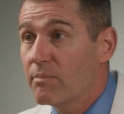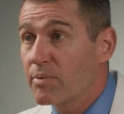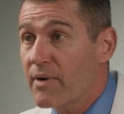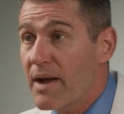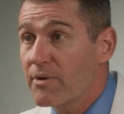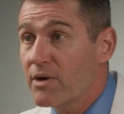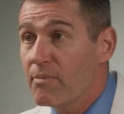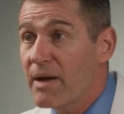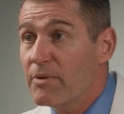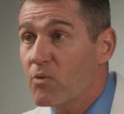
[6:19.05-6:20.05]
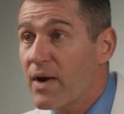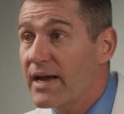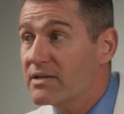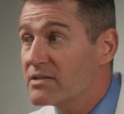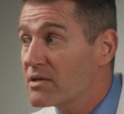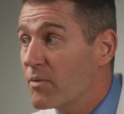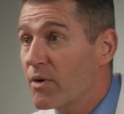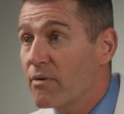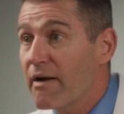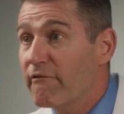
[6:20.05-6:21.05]
parameter, might be ranked somewhere
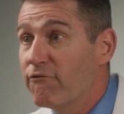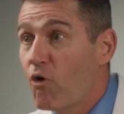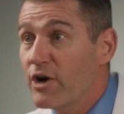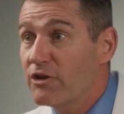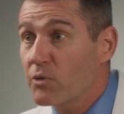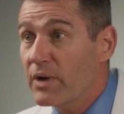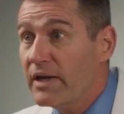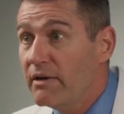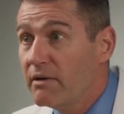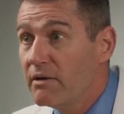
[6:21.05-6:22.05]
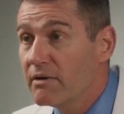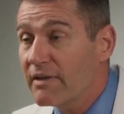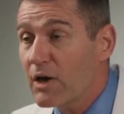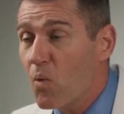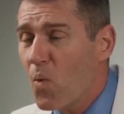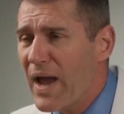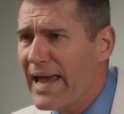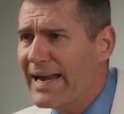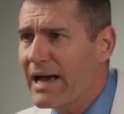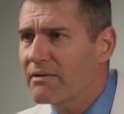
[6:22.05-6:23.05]
around 43, like
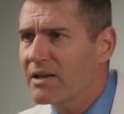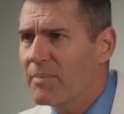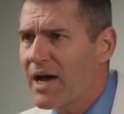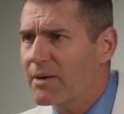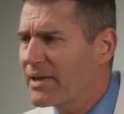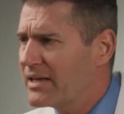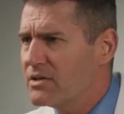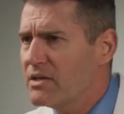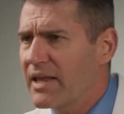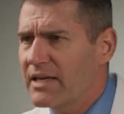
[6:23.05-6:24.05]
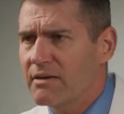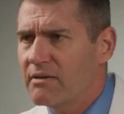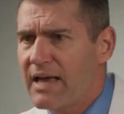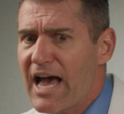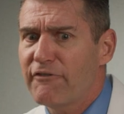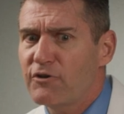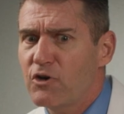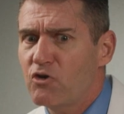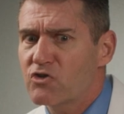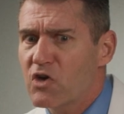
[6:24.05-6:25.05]
way down at the bottom. Like, like after
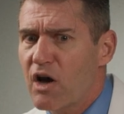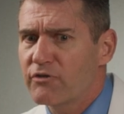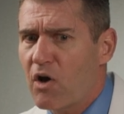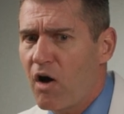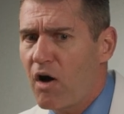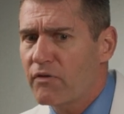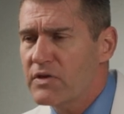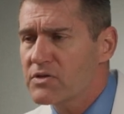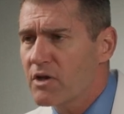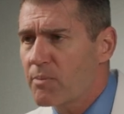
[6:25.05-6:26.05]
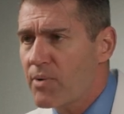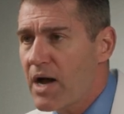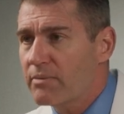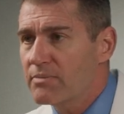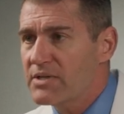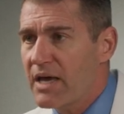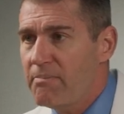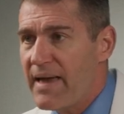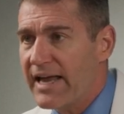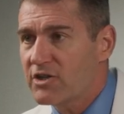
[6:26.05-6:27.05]
you solved all these other problems
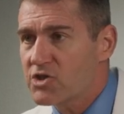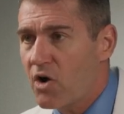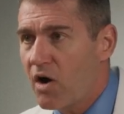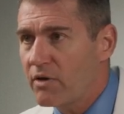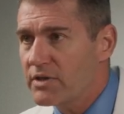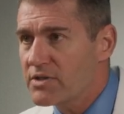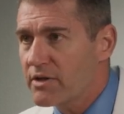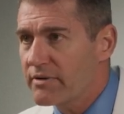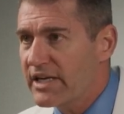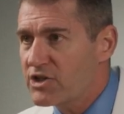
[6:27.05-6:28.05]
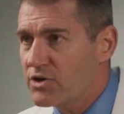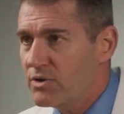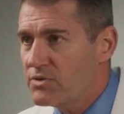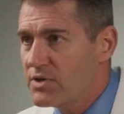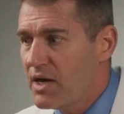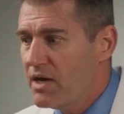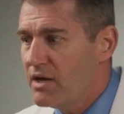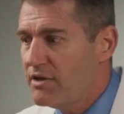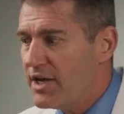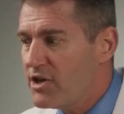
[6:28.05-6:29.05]
and managed all these other issues,
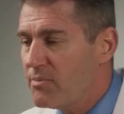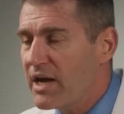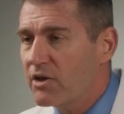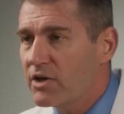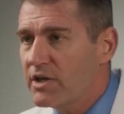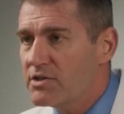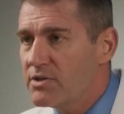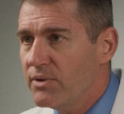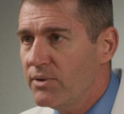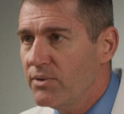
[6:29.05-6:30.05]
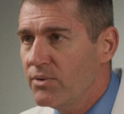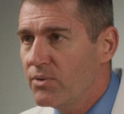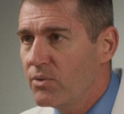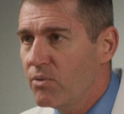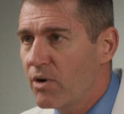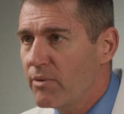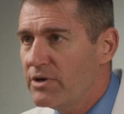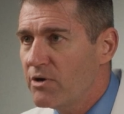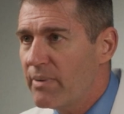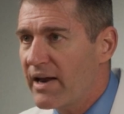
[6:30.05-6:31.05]
then you might look into what do we
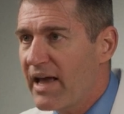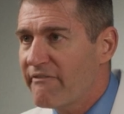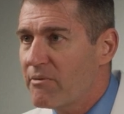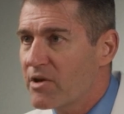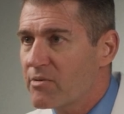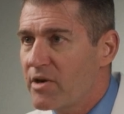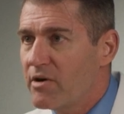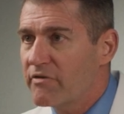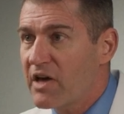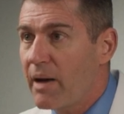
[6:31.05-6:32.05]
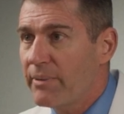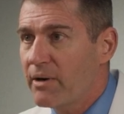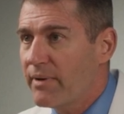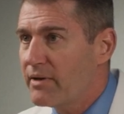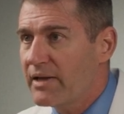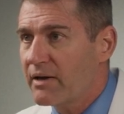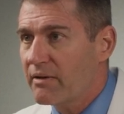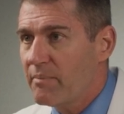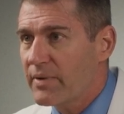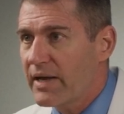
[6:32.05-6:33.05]
do about a half a millimeter of cupping around a
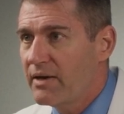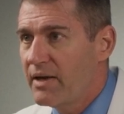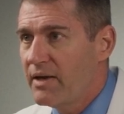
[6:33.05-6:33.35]
dental implant.